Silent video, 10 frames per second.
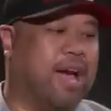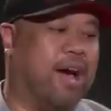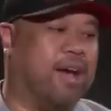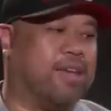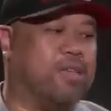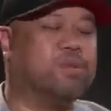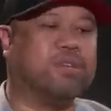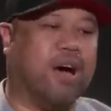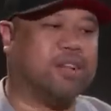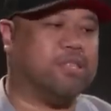Uh, can you
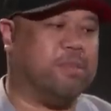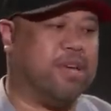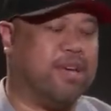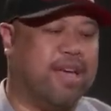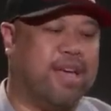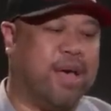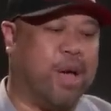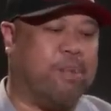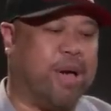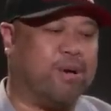talk to me
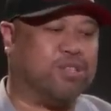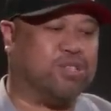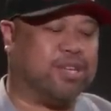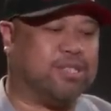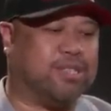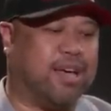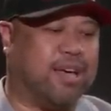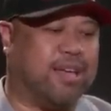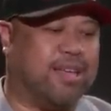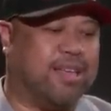about just
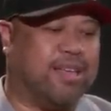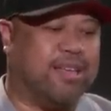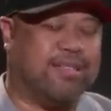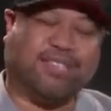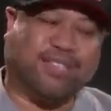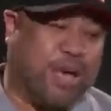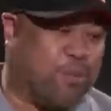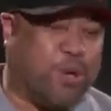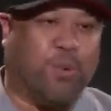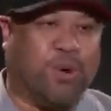uh, just that
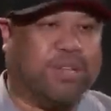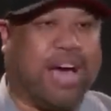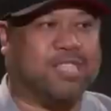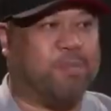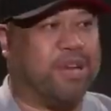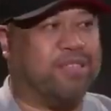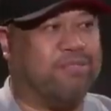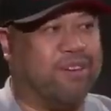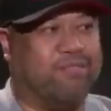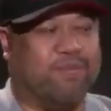real world aspect mm-hmm.
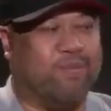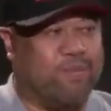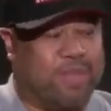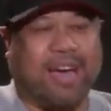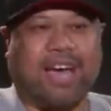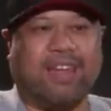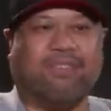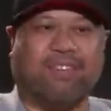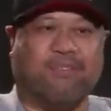of, of that kind of like